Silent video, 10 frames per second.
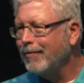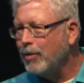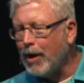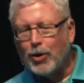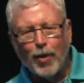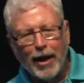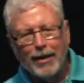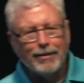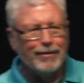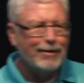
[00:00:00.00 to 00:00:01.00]
By the way,
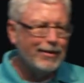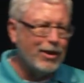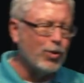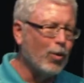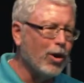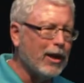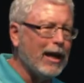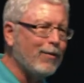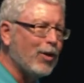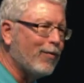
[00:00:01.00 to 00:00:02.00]
doesn't work
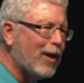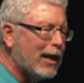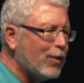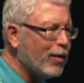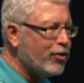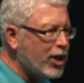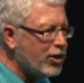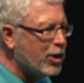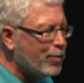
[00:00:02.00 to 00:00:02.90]
if you're a follower of Jesus,